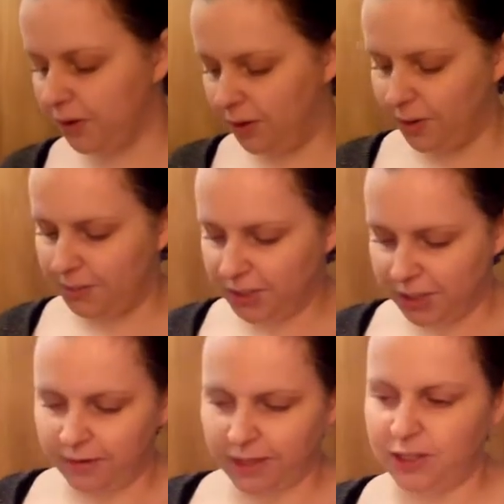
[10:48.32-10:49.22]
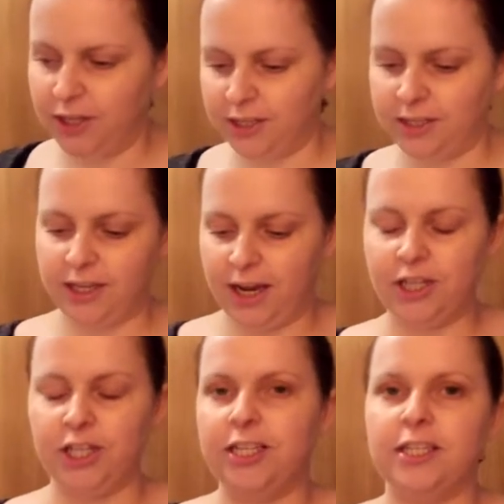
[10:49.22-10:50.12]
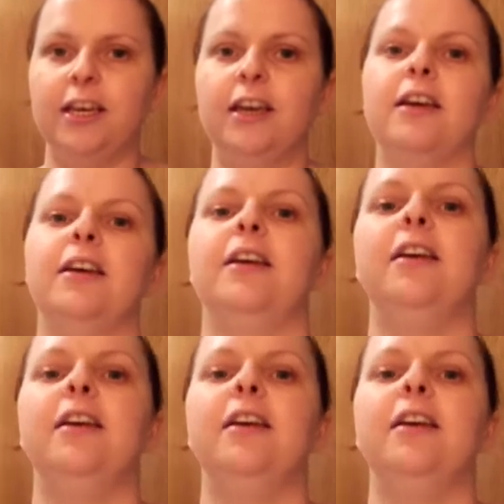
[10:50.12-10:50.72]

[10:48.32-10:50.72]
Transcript: Oh, let me turn it around so you can actually see it.